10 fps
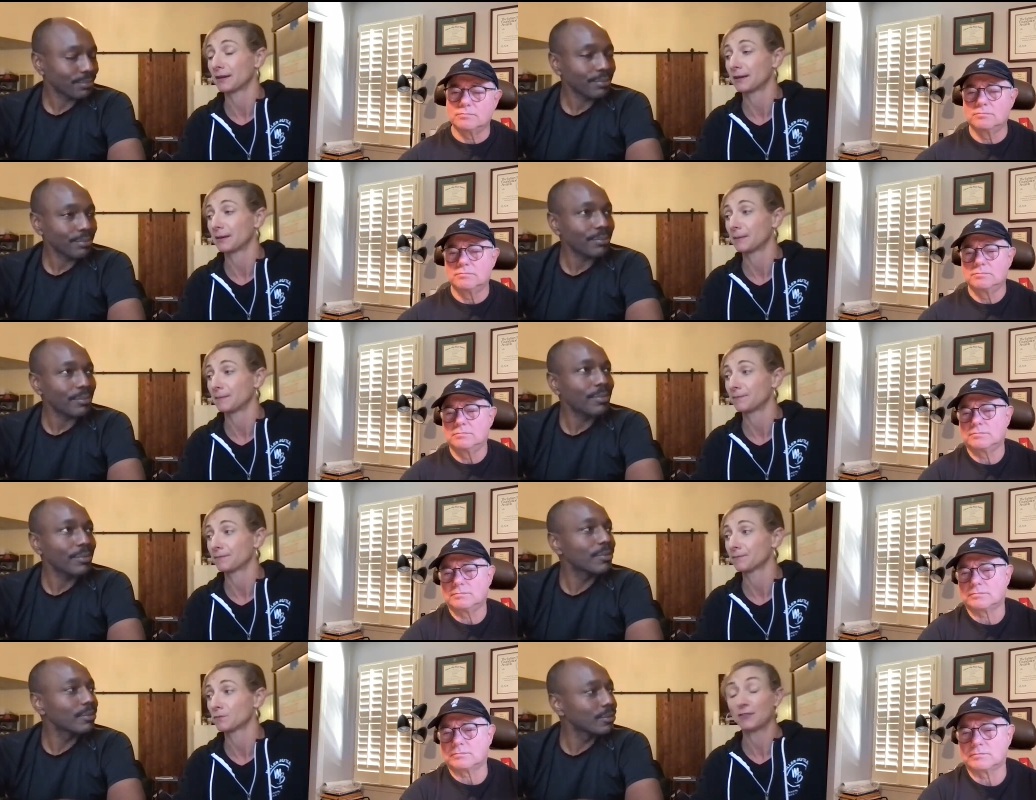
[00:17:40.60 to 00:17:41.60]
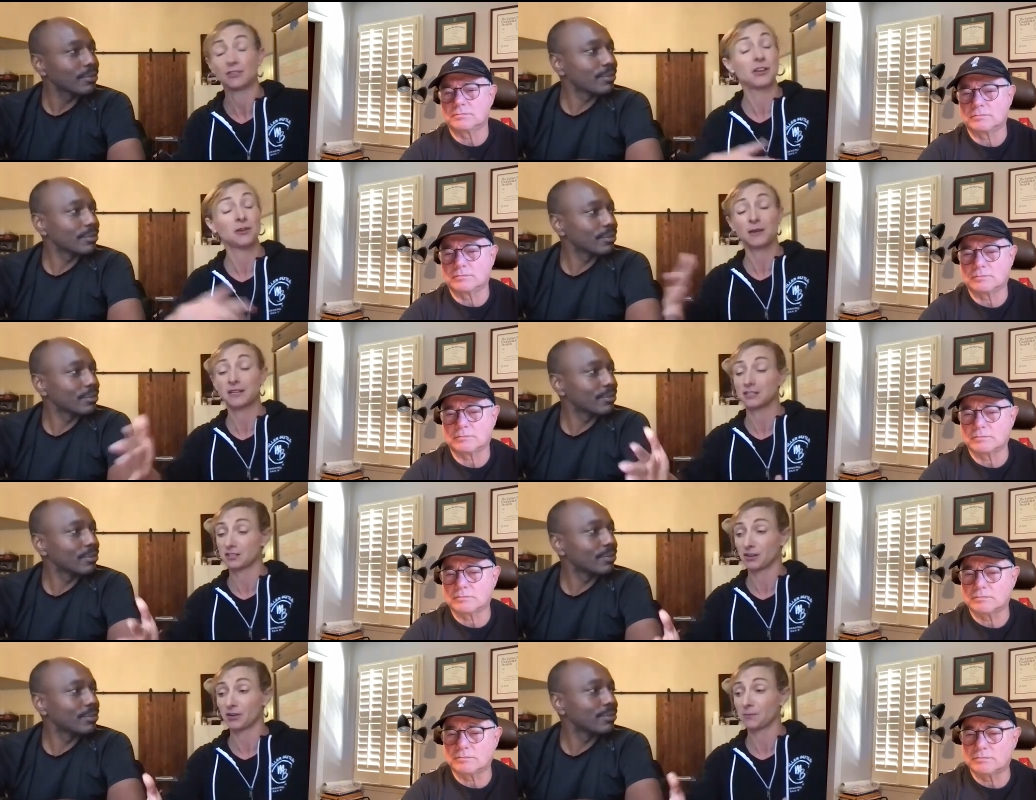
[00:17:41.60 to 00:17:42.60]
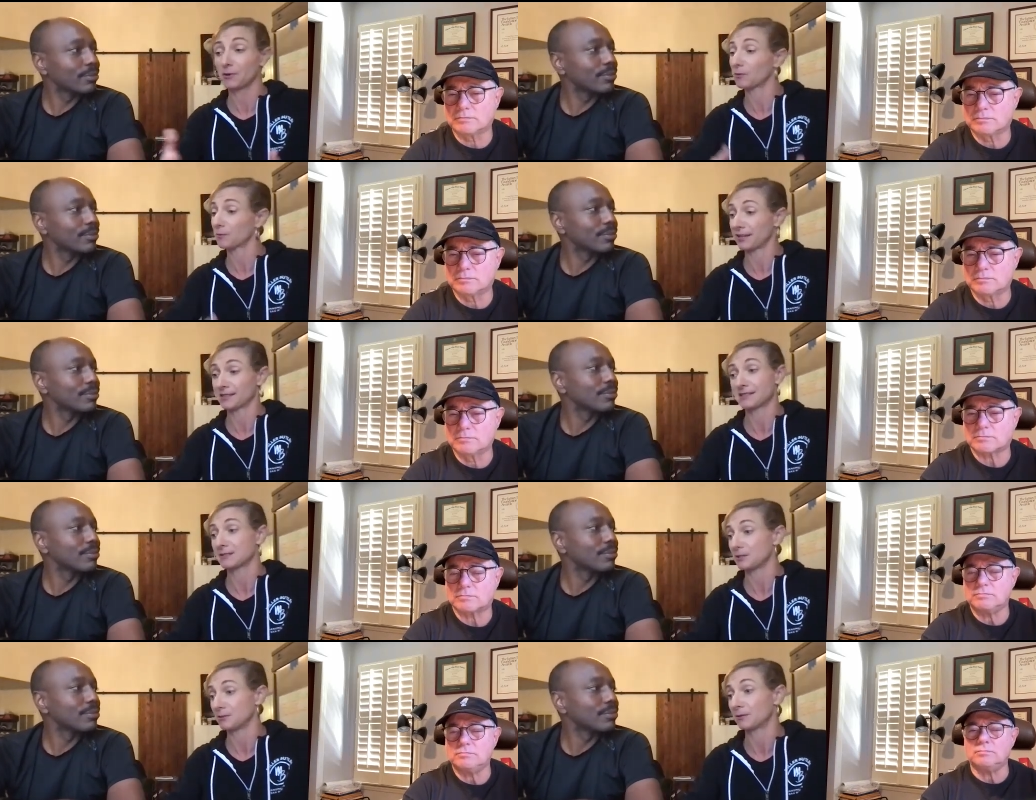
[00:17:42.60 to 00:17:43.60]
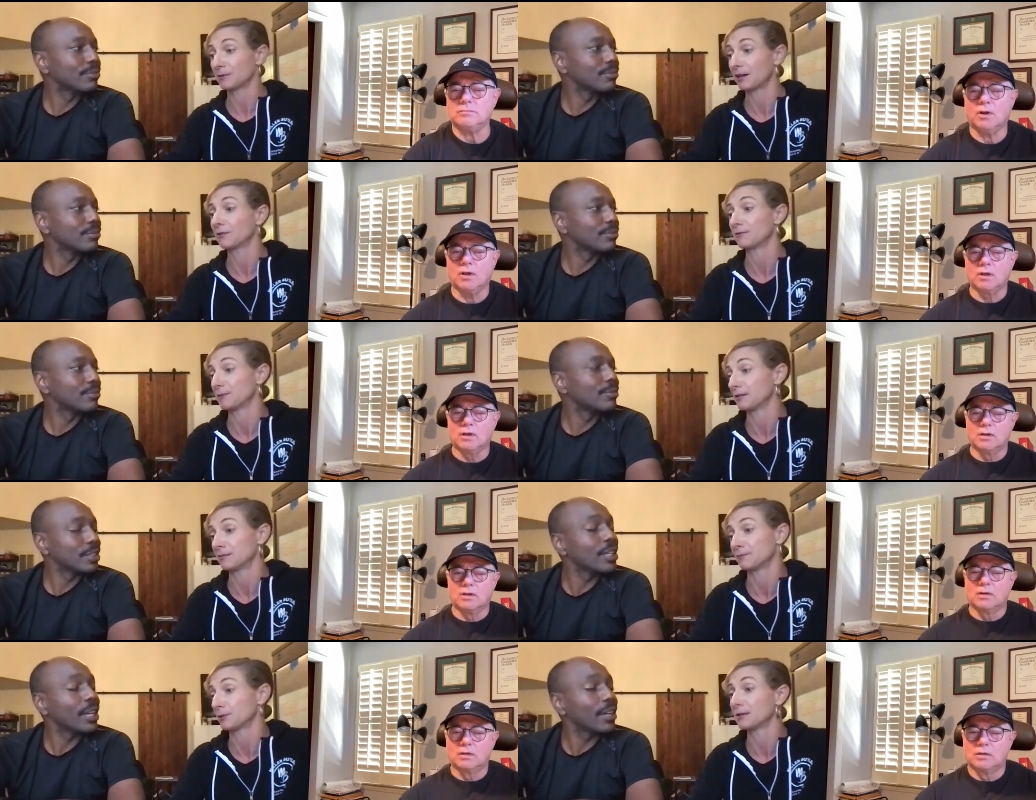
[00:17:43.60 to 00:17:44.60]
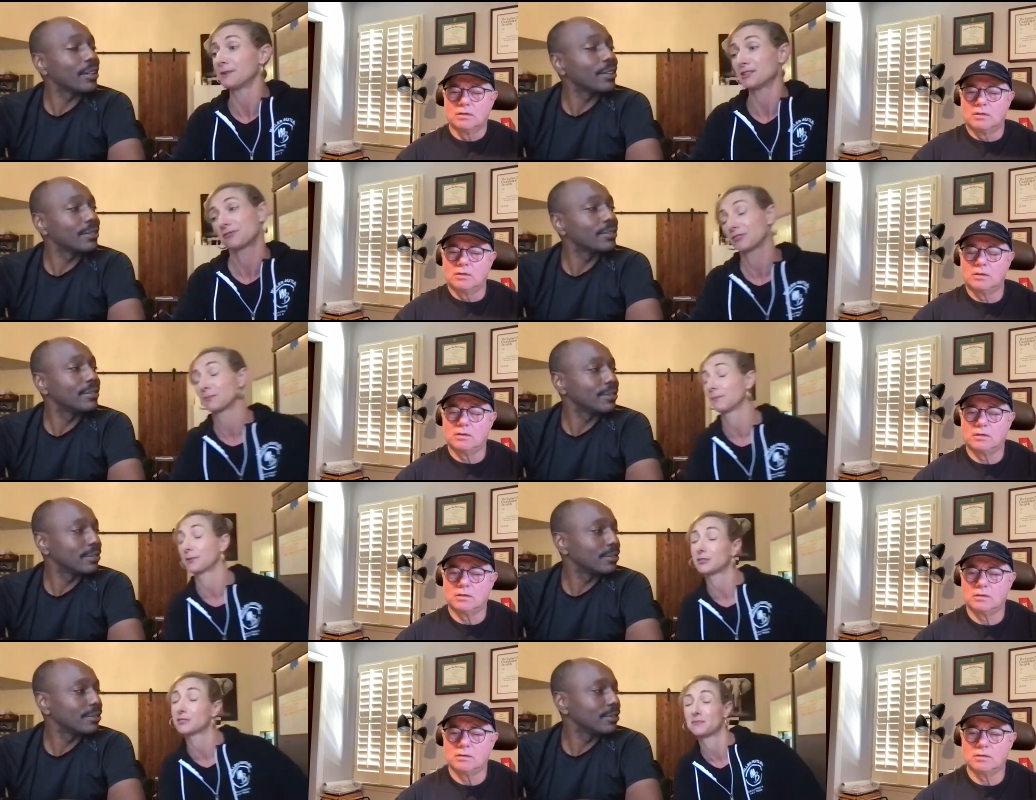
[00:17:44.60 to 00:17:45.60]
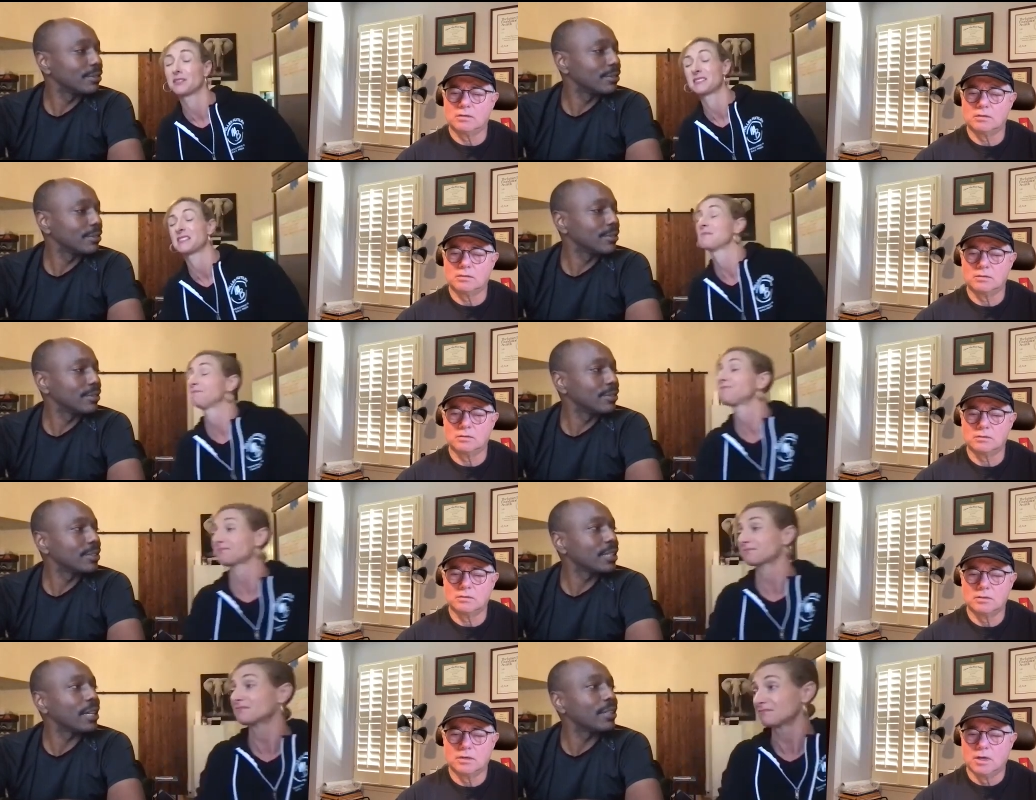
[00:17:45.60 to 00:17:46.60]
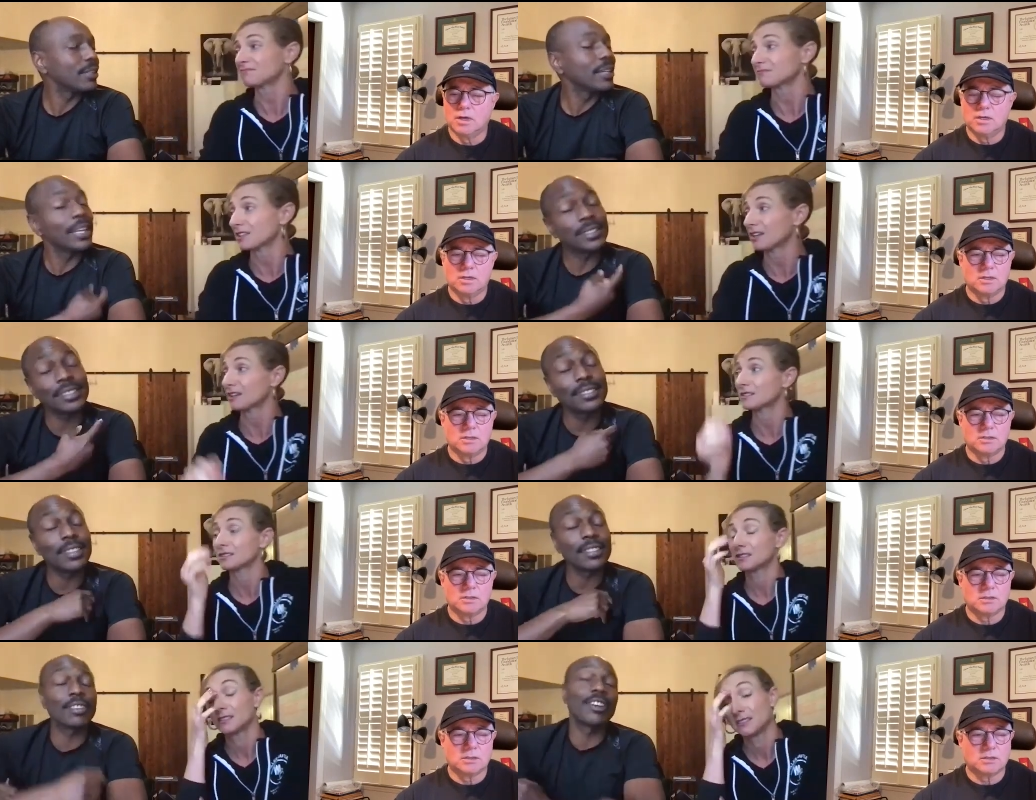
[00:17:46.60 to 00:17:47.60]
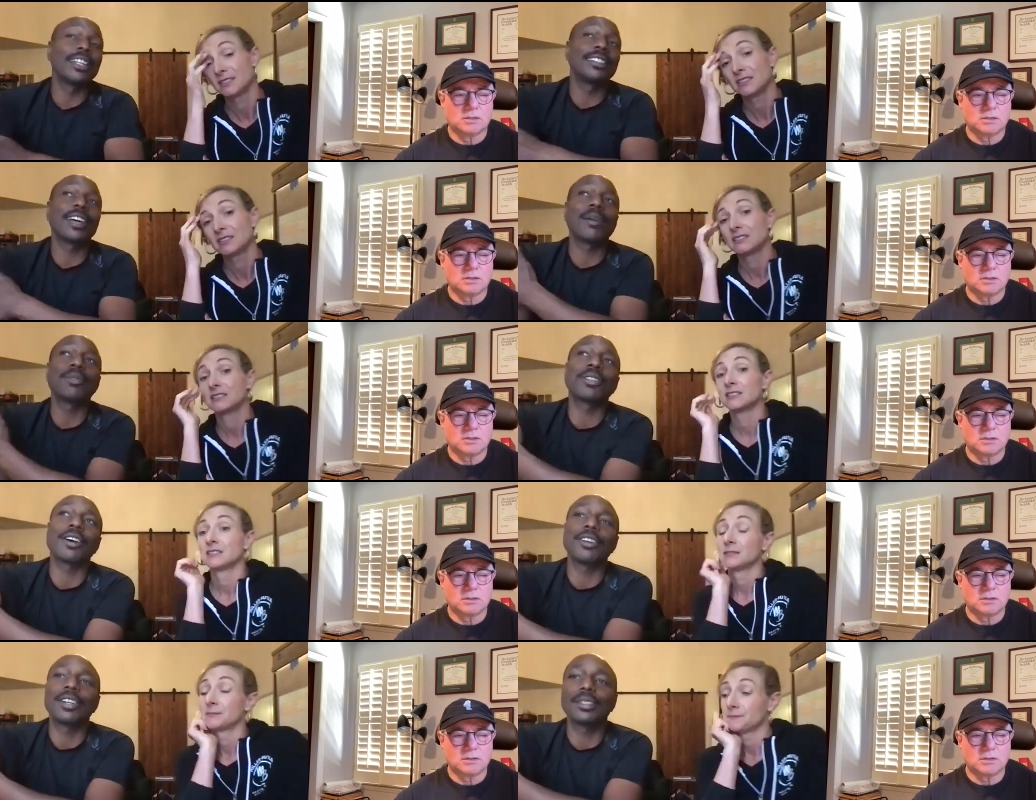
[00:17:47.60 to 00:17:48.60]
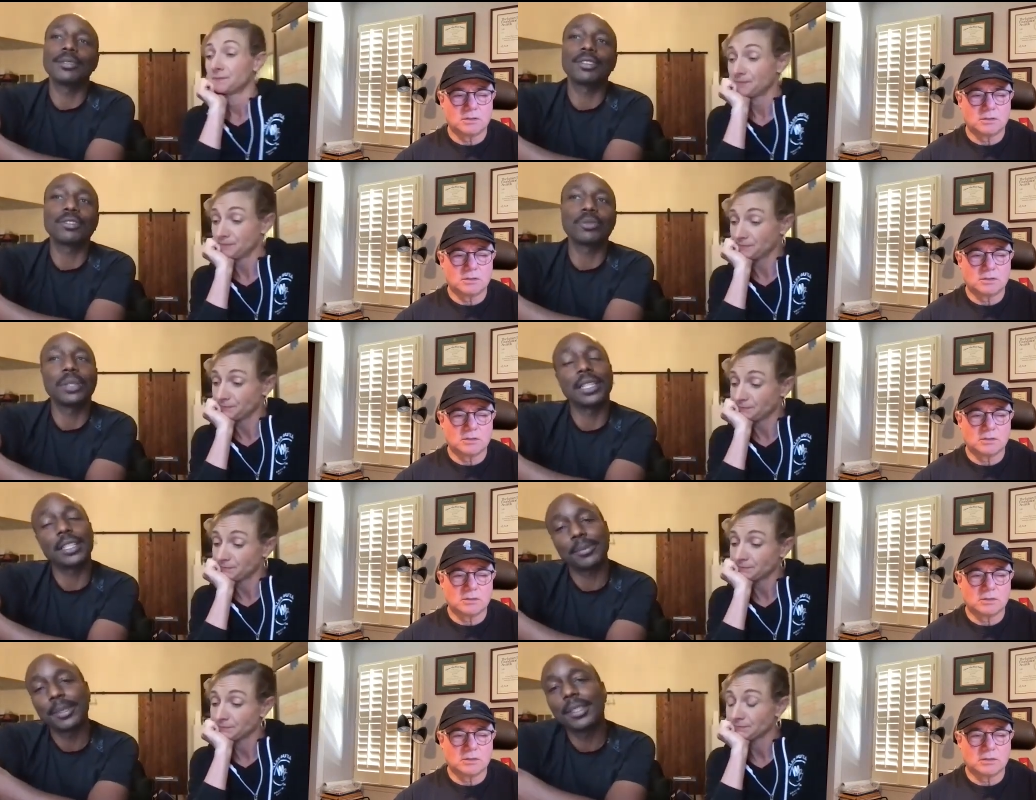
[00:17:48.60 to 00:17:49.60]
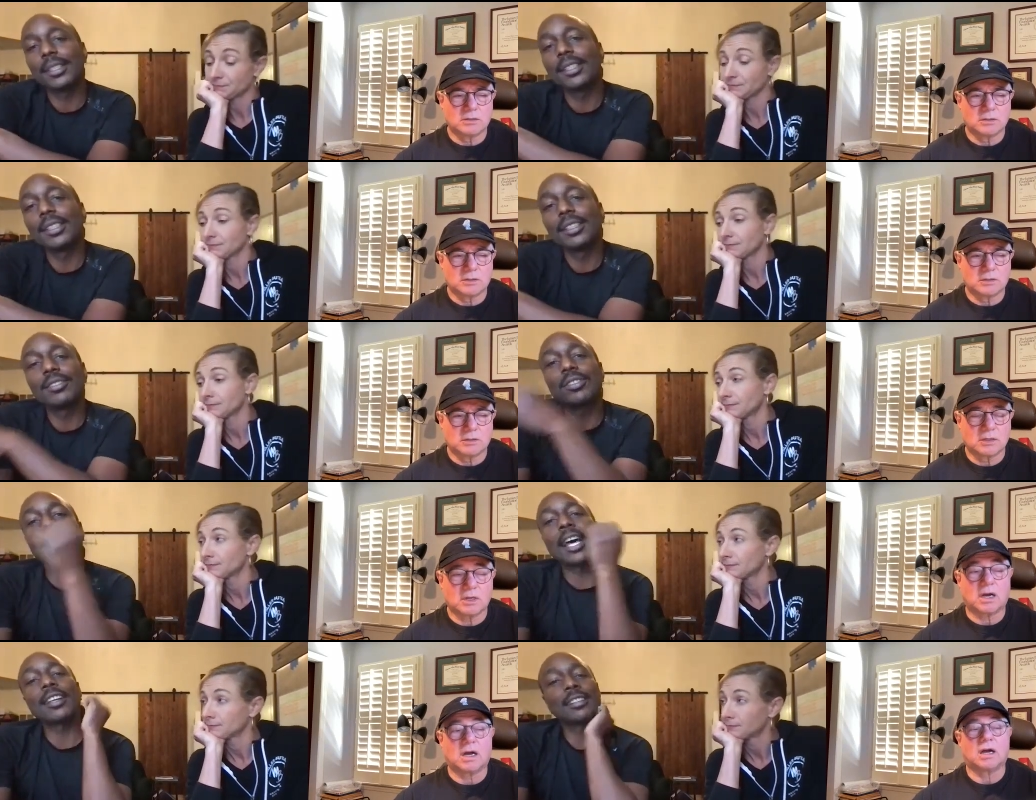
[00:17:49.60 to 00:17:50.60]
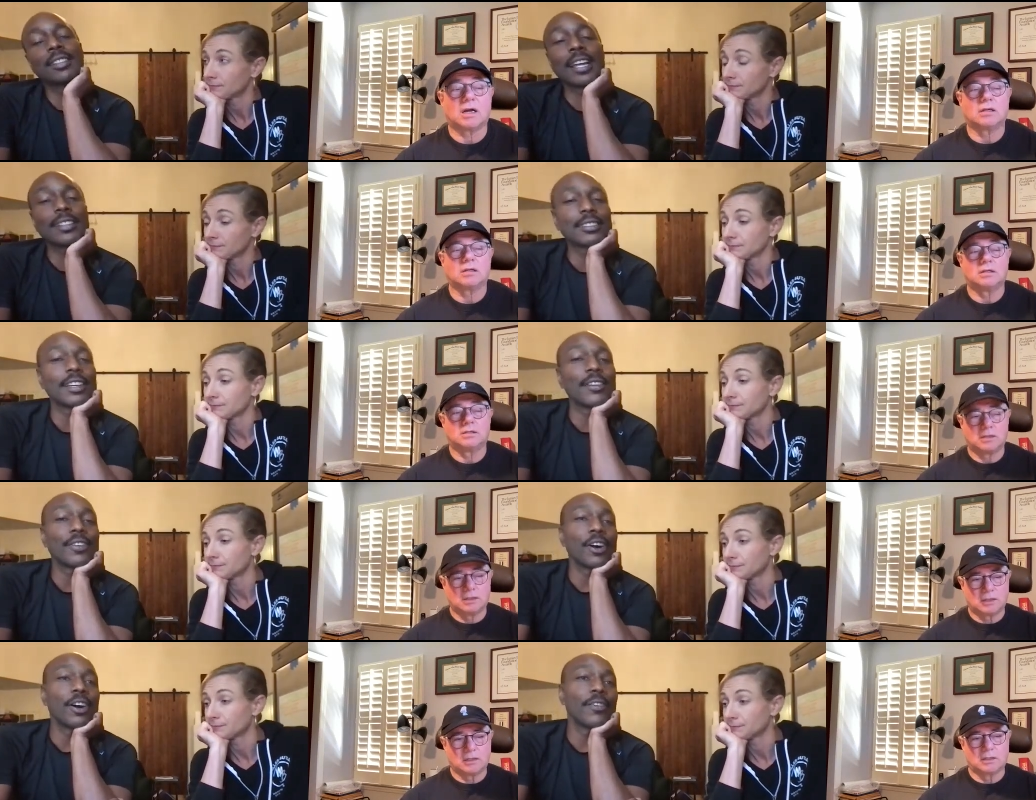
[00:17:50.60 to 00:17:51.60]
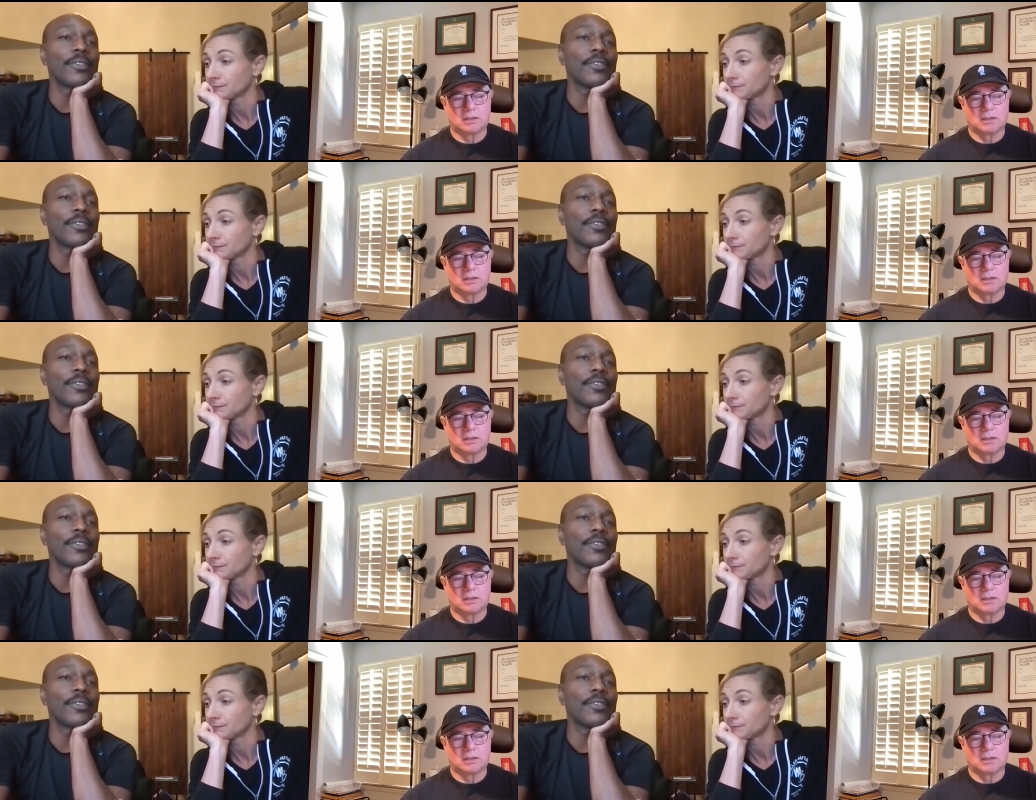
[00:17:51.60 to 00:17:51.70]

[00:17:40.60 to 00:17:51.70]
Speaker 1: um, mm. we have a mm-hmm. long way to go, but we're blessed to be where we are. We've been yeah. pretty much full booked and busy.
Speaker 2: Yeah. And yeah. she's done a great job with our uh, social media. So a lot of uh-huh. a lot of stuff on